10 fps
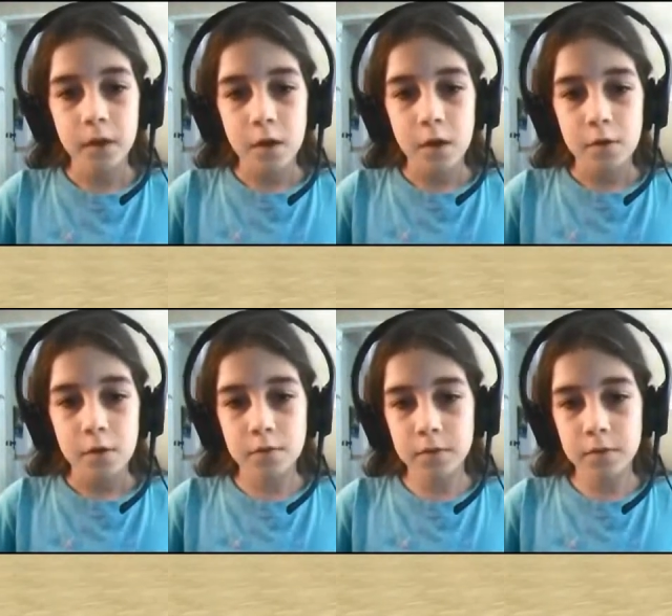So
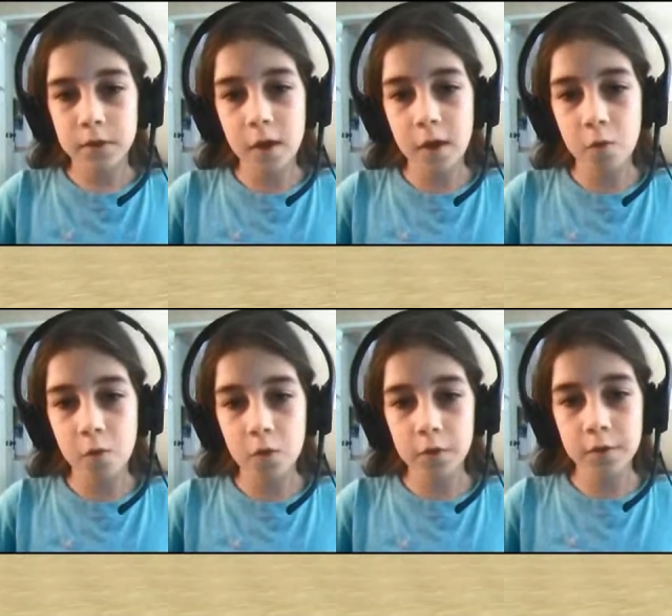here's how it
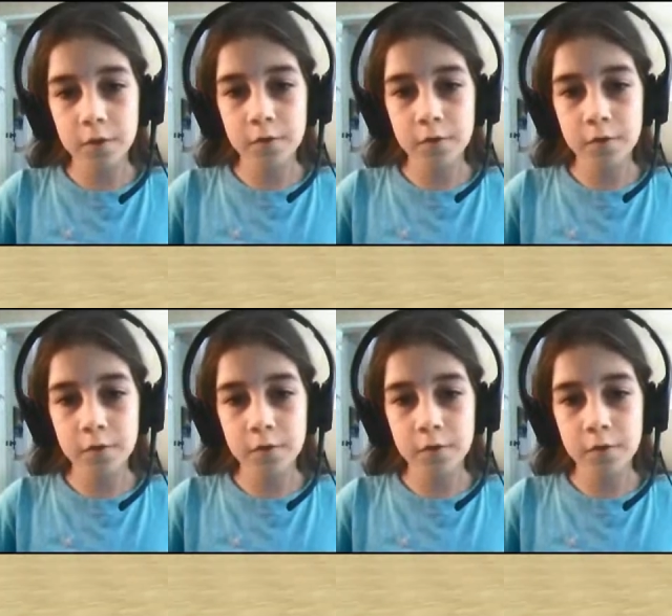works.